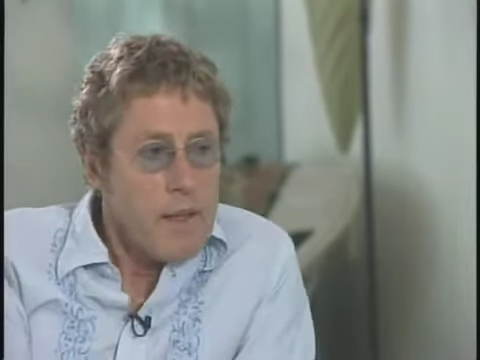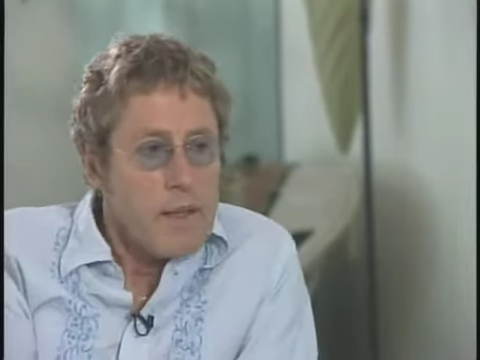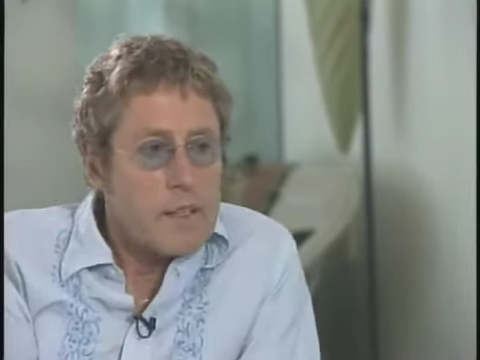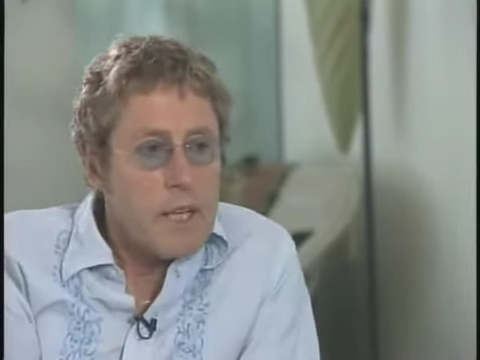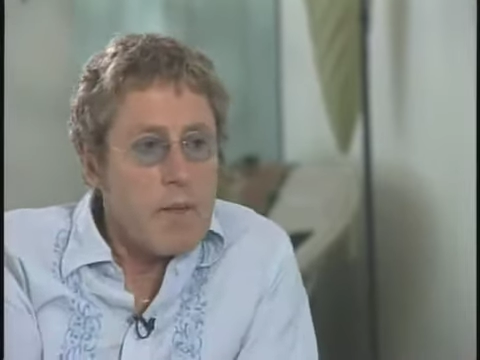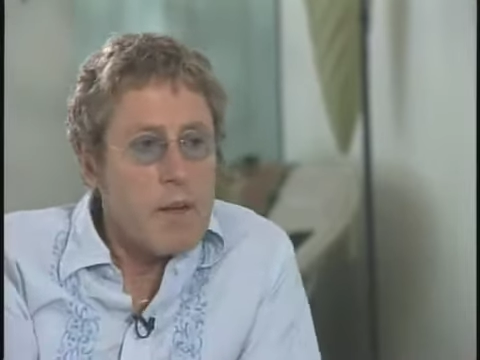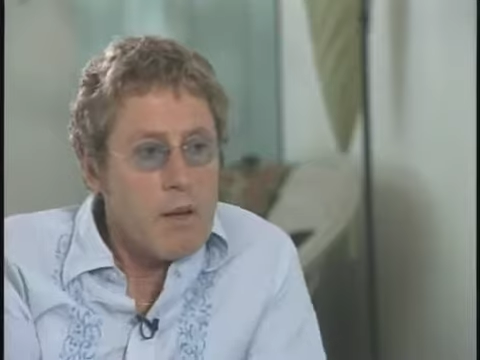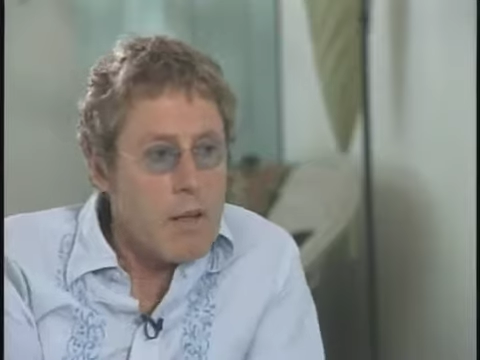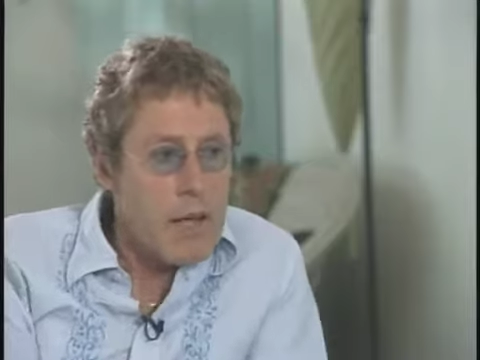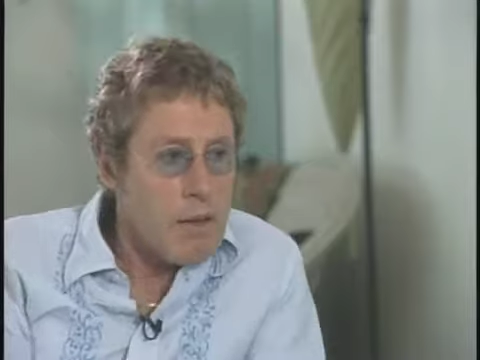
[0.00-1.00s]
somehow or
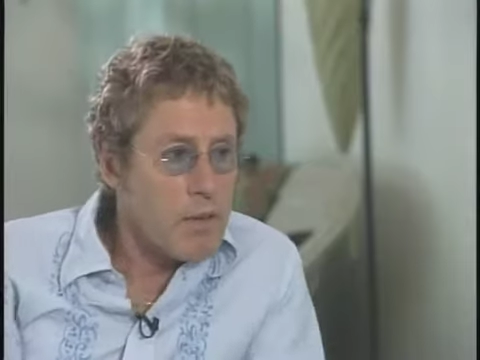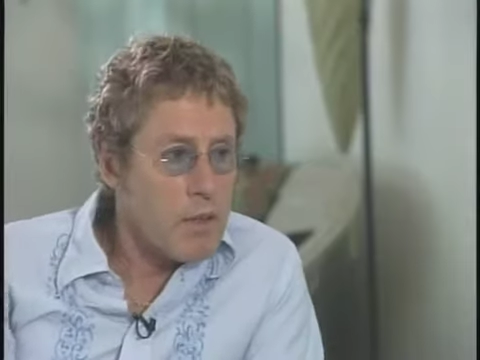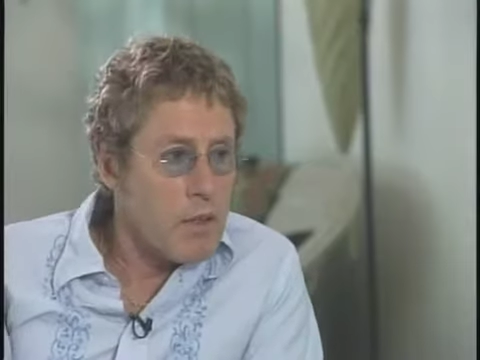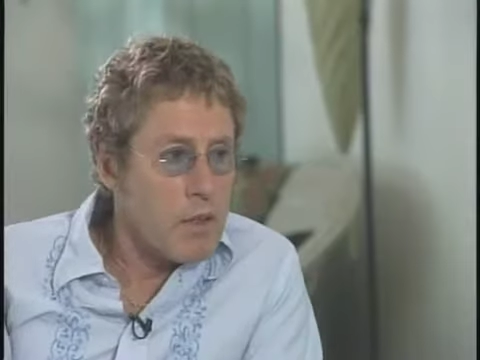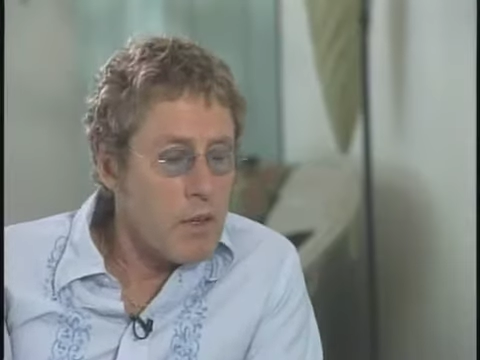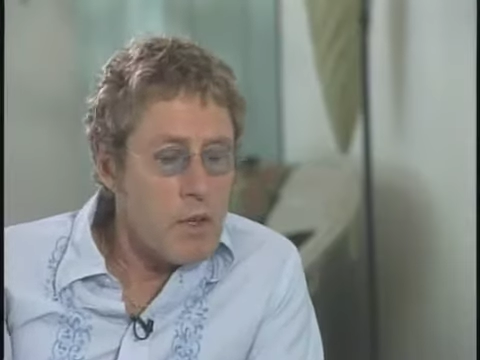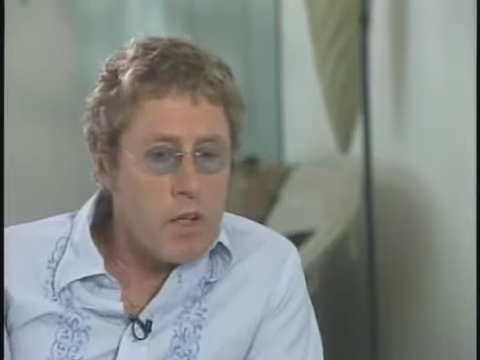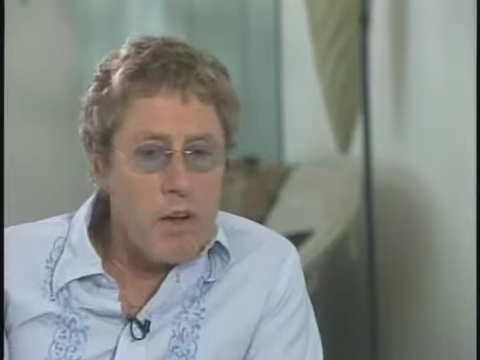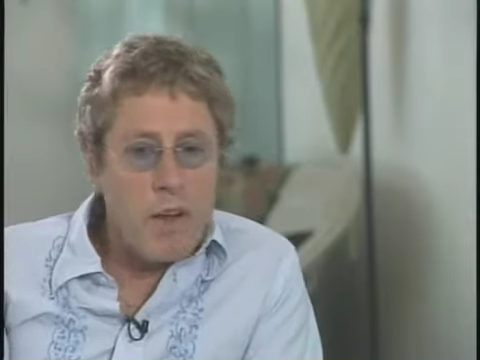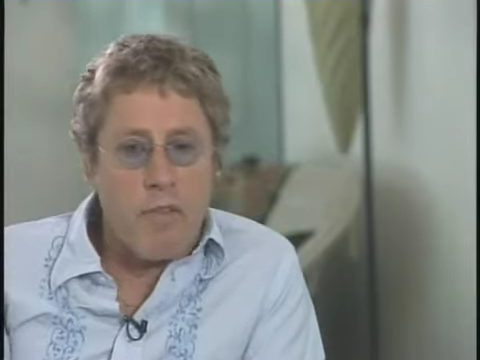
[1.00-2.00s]
the other got a
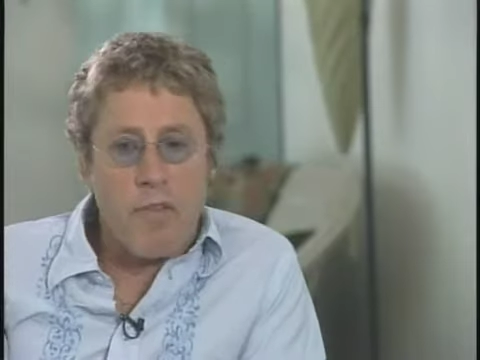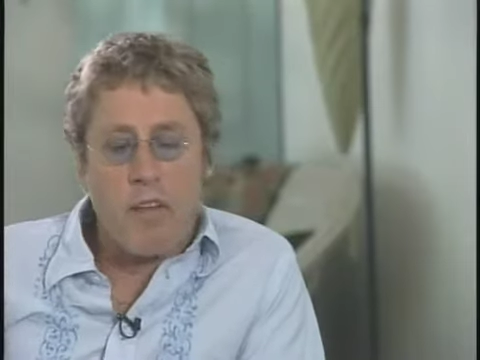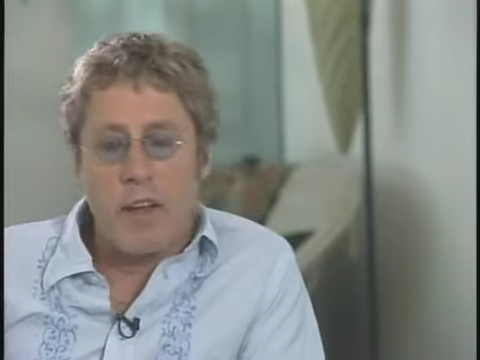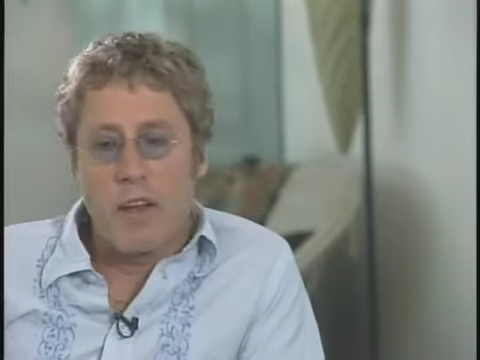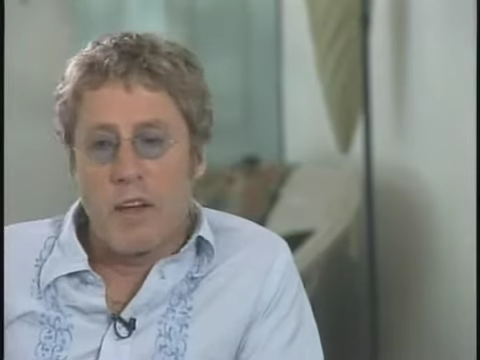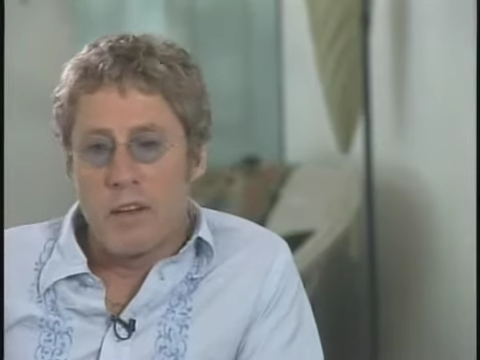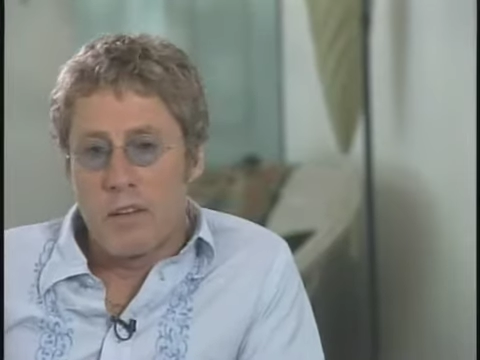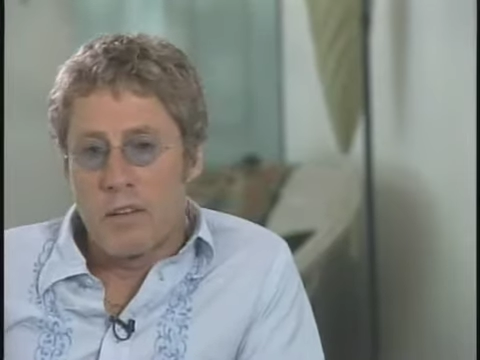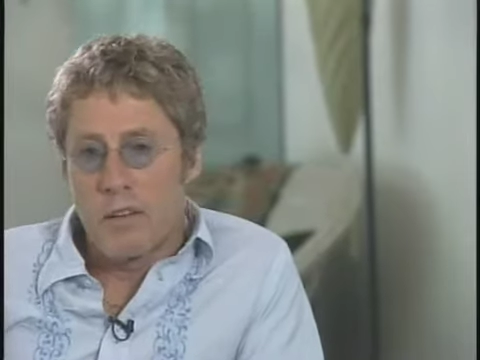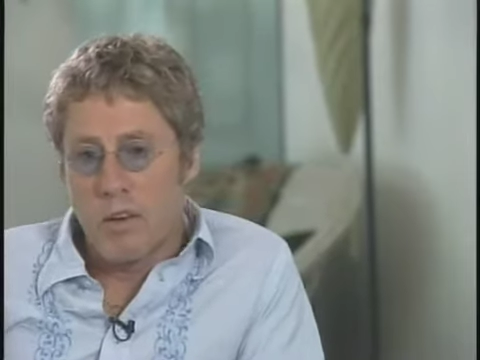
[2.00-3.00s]
kind of finger
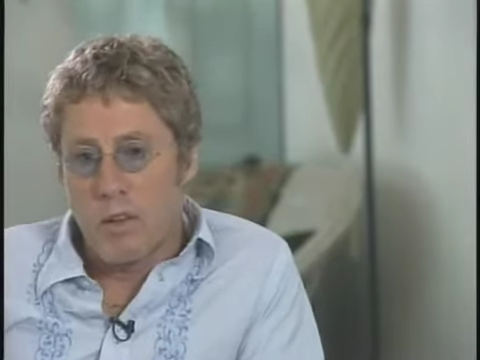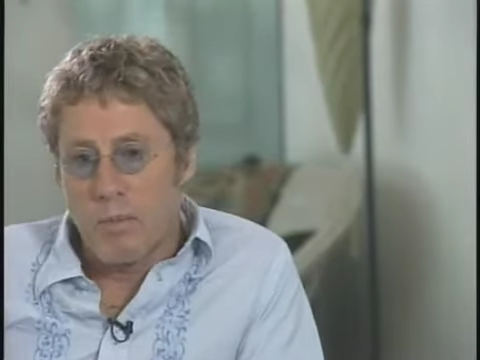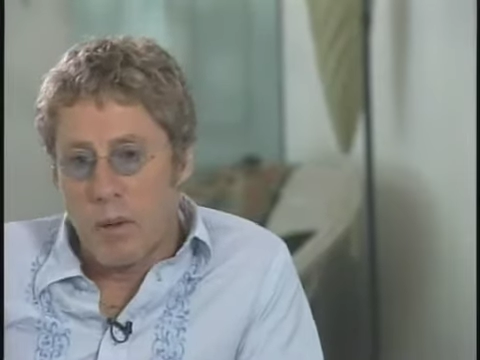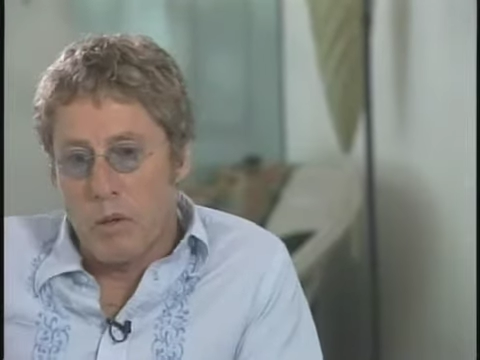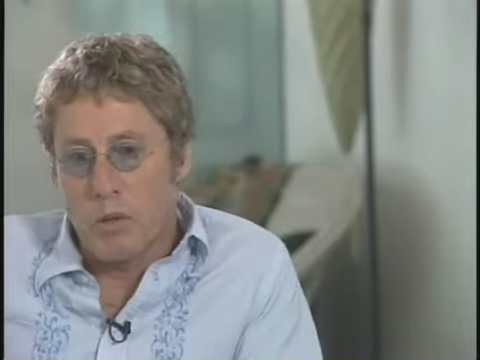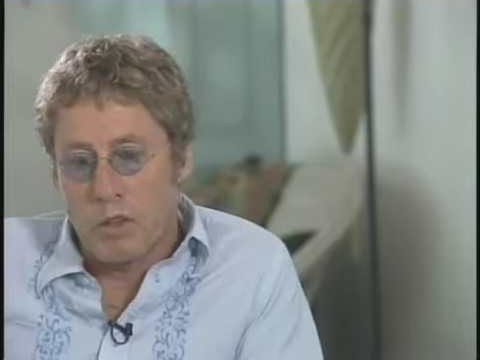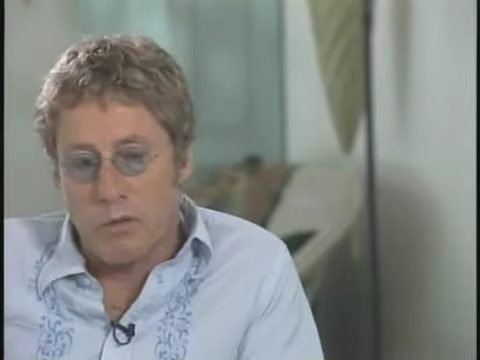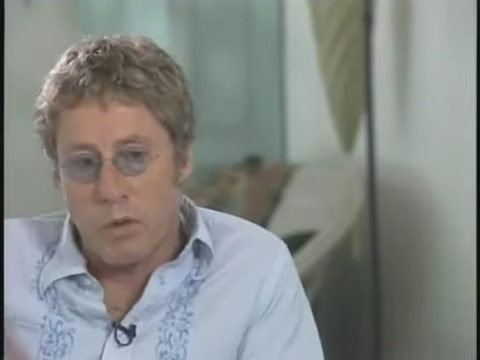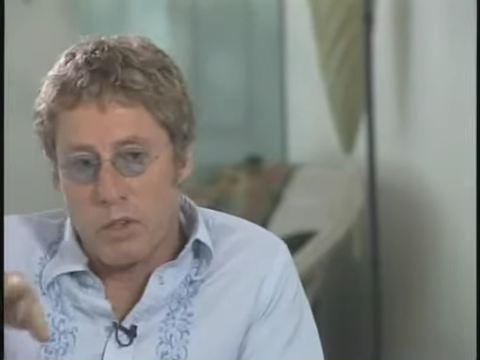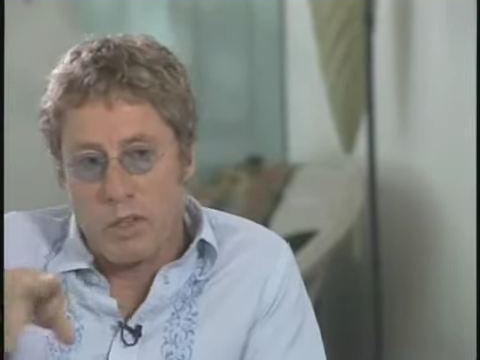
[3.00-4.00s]
on the pulse of
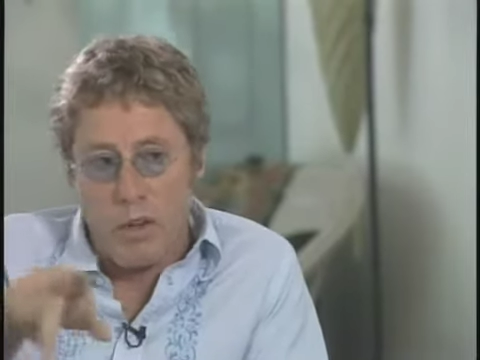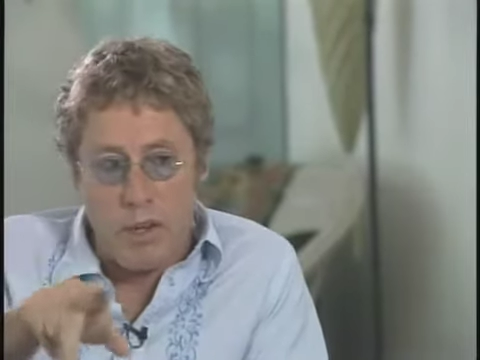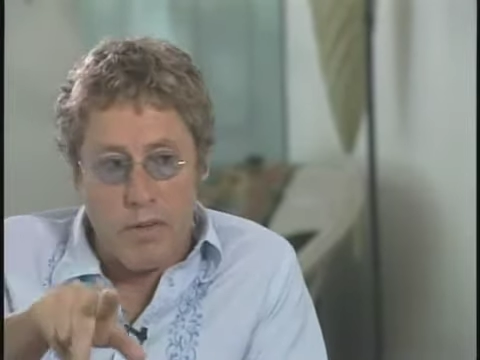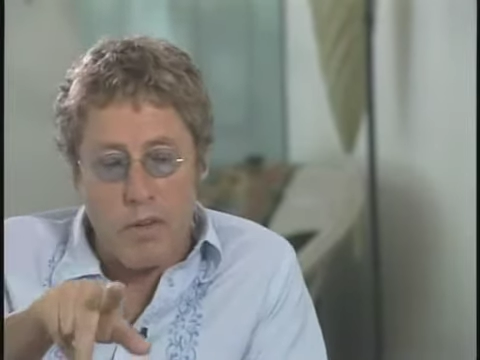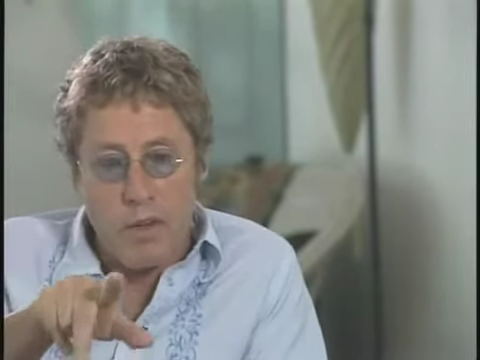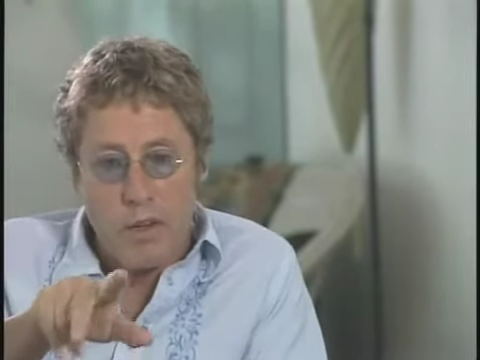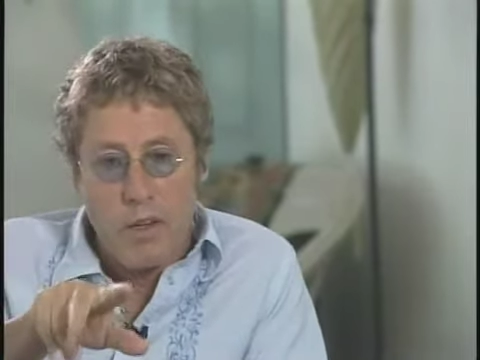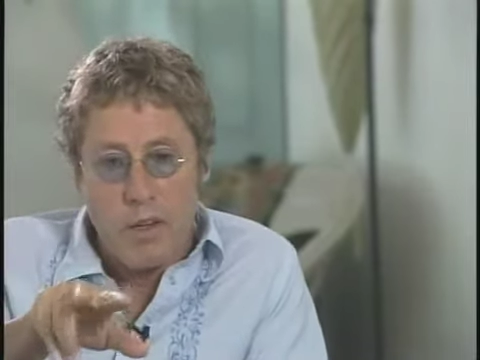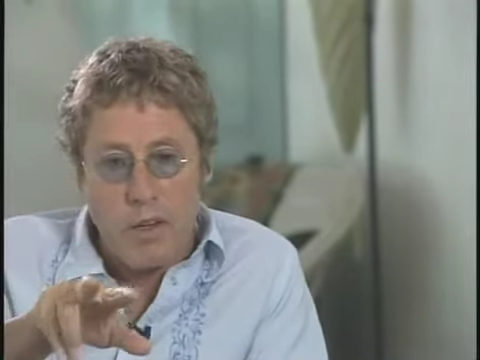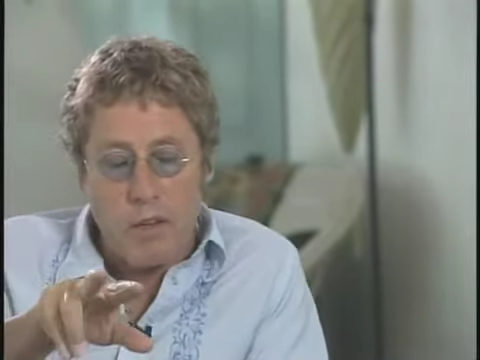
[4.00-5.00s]
what's kind of
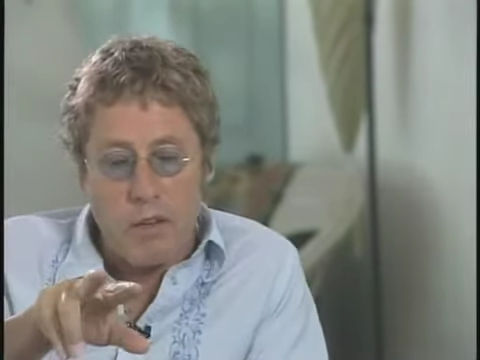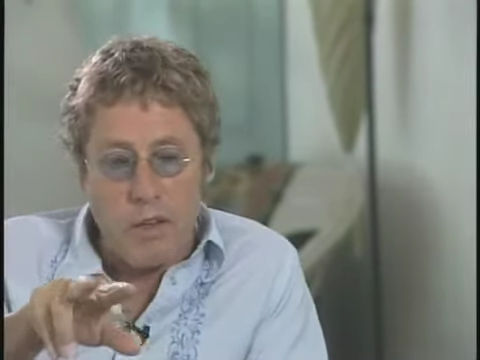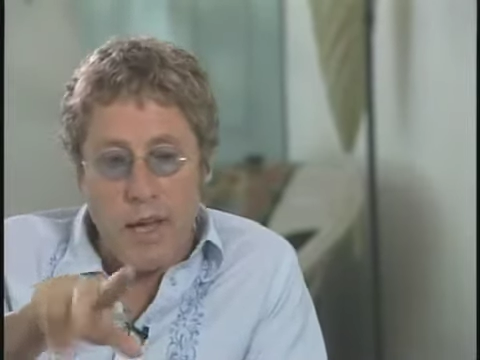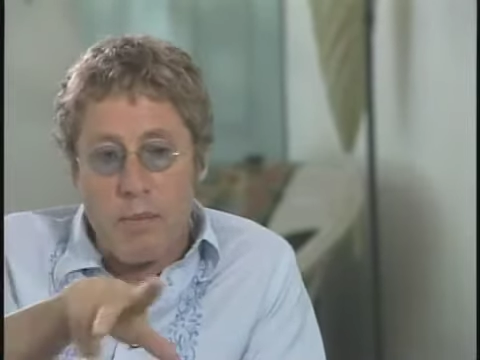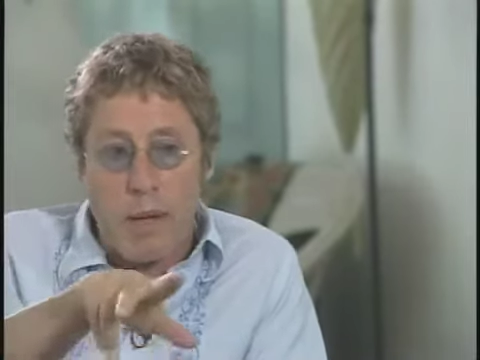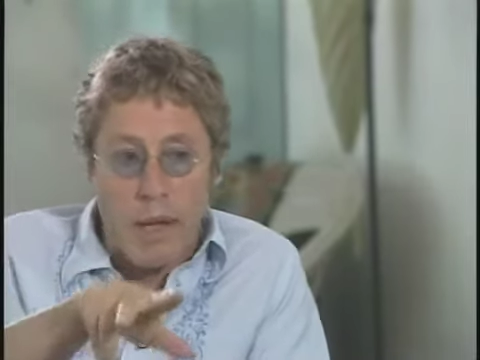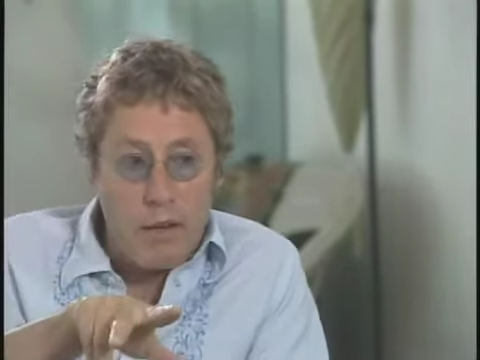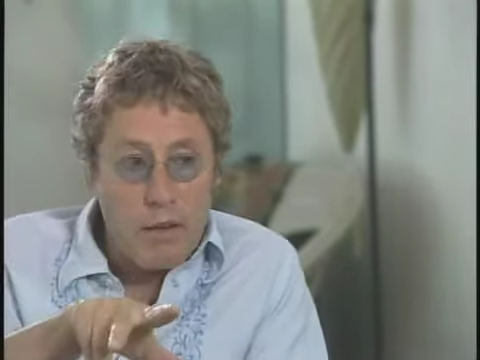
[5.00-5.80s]
coming.